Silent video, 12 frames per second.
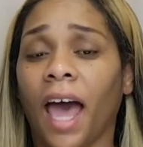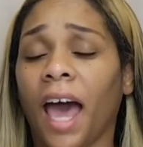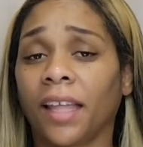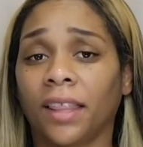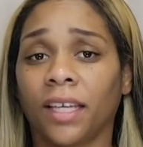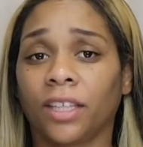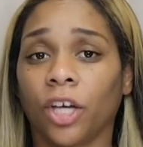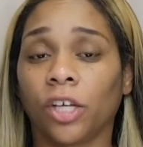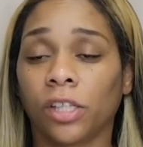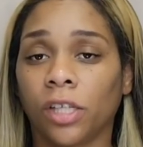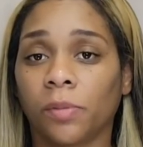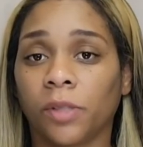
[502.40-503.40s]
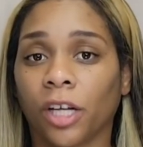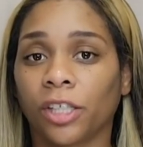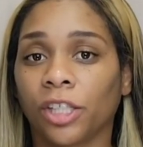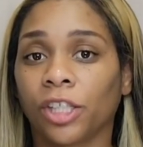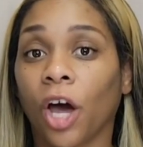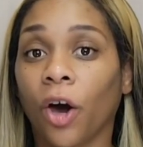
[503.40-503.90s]
I think those tips are
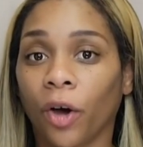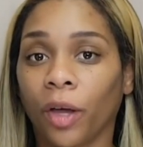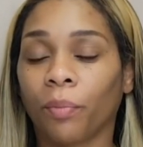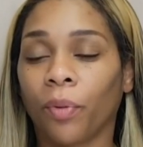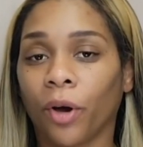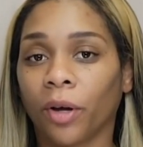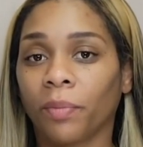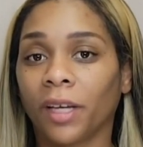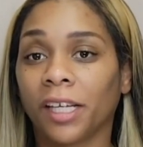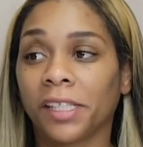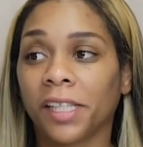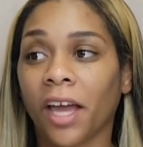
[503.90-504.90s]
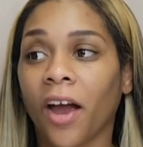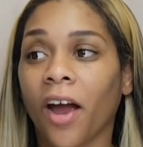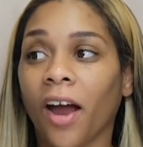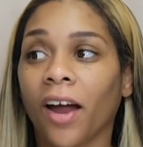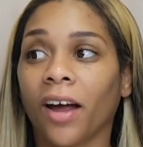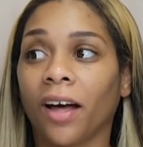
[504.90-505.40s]
so important because there
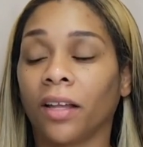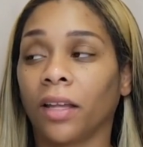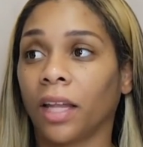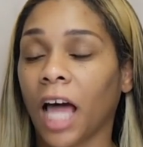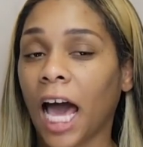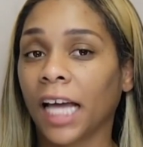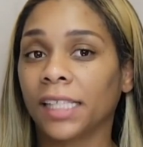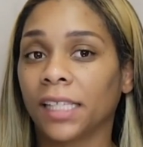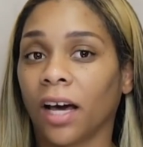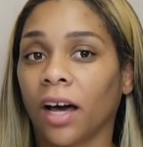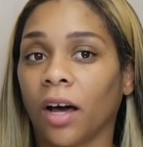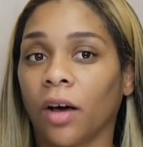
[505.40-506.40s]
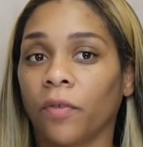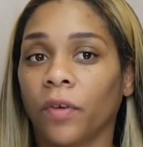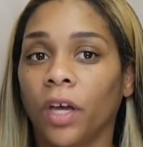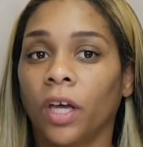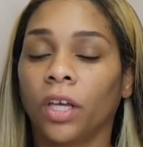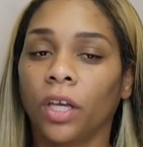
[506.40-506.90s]
are a lot of,
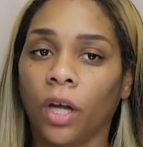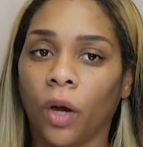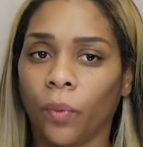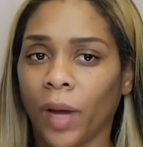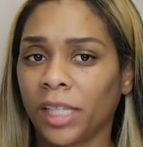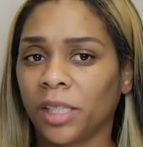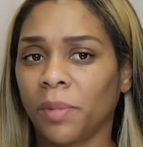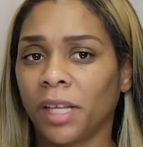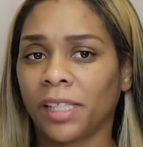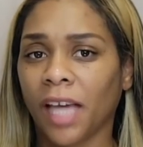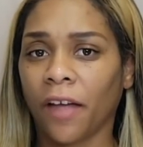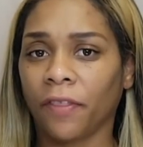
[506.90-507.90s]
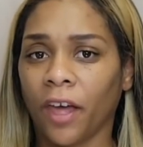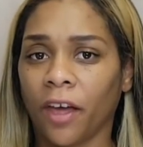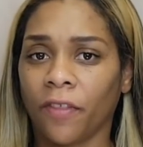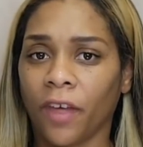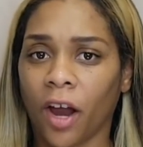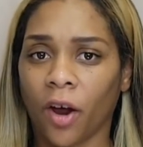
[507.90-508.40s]
regimens out
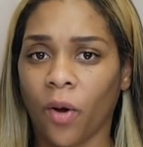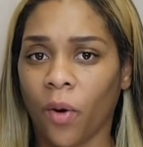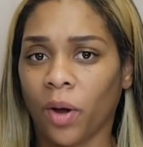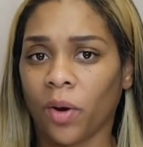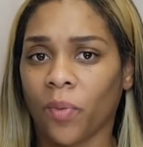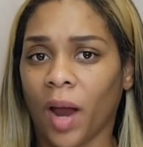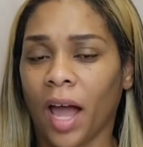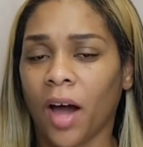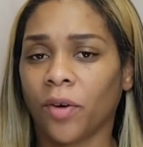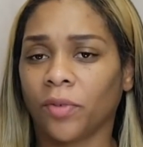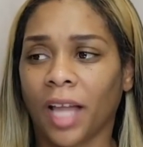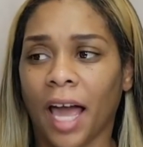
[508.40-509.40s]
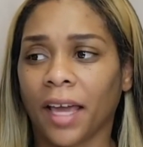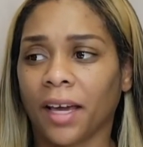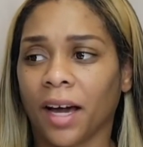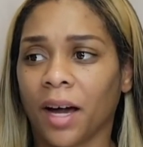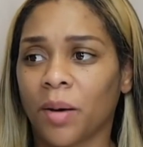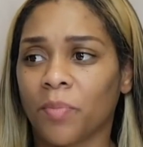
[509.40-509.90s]
there that are going around, like,
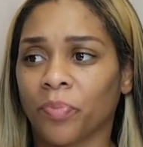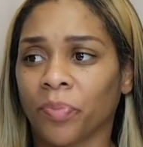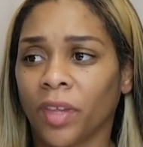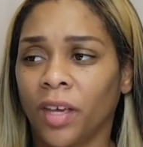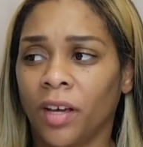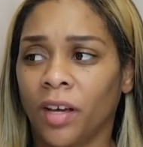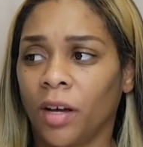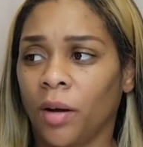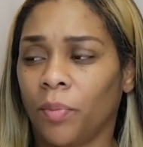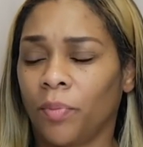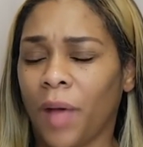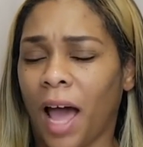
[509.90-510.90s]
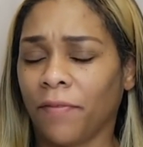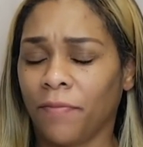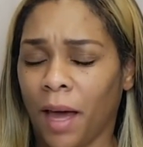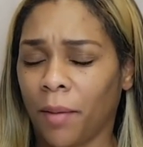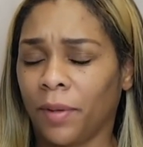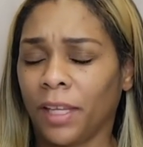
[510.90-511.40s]

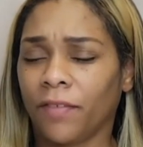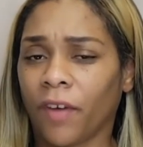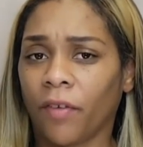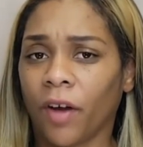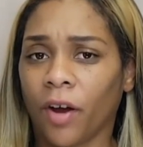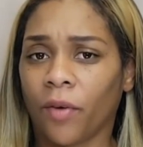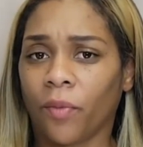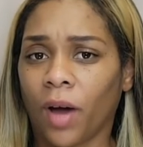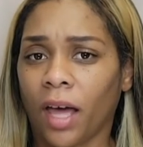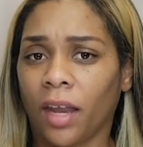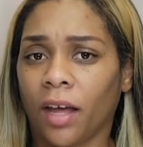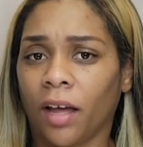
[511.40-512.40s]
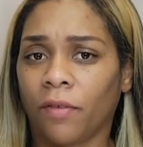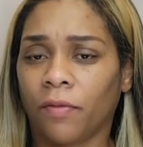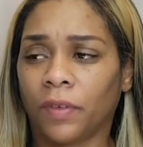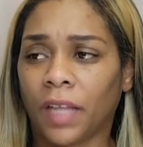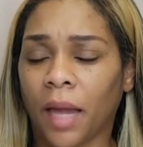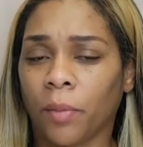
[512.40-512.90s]
I believe I've heard one
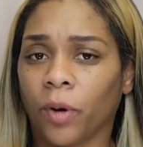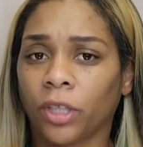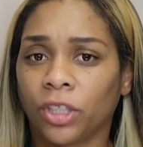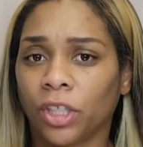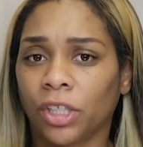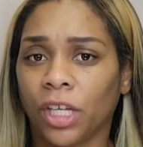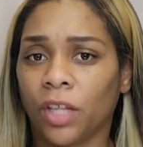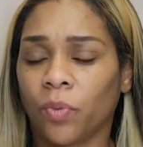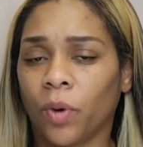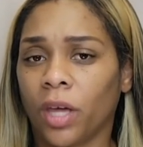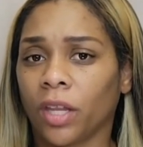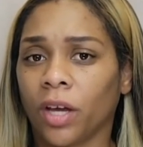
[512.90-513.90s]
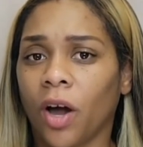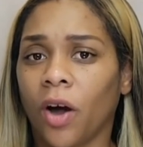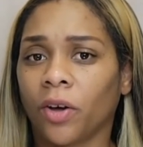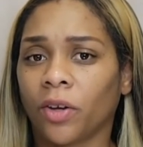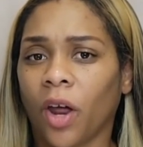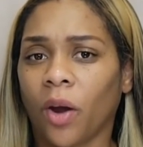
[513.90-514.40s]
of like brushing your teeth with
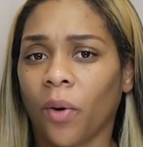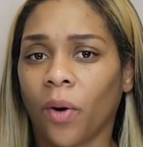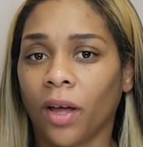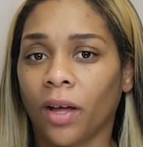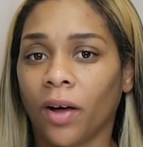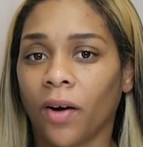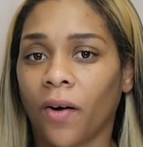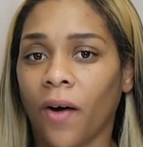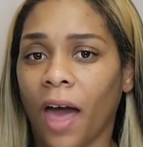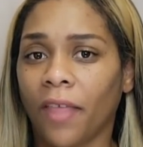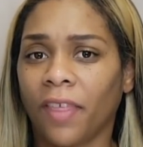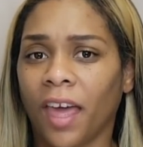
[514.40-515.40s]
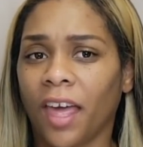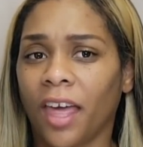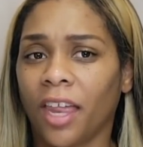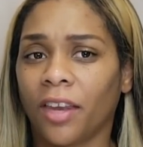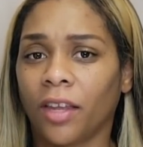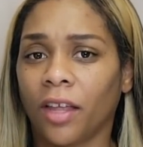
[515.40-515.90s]
coconut oil, and
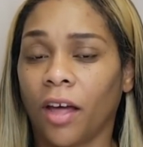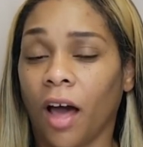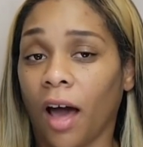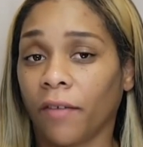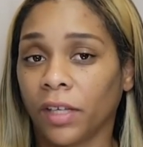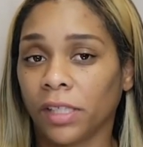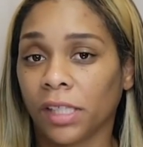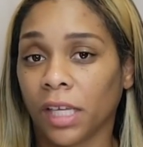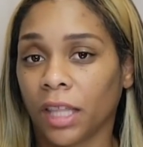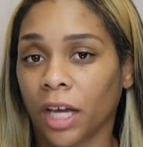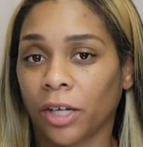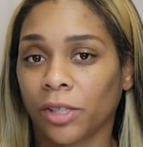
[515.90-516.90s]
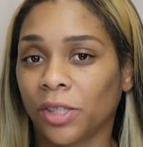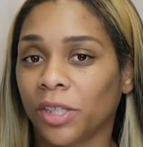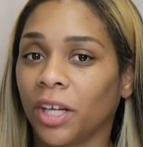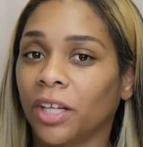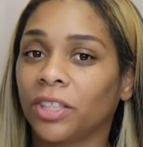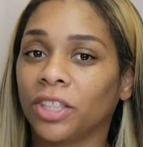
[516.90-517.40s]
then obviously there's
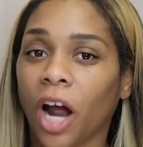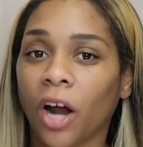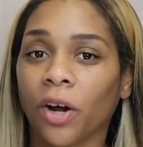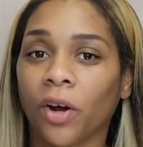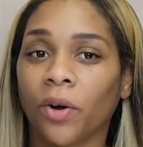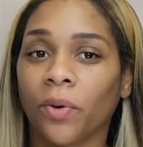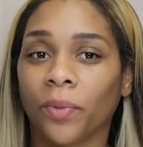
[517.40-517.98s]
the charcoal